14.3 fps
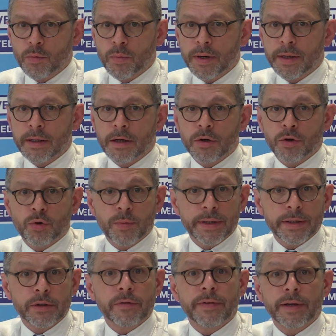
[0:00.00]
when doing
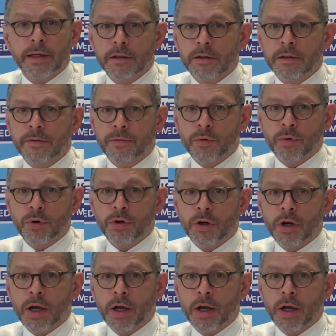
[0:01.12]
surveillance for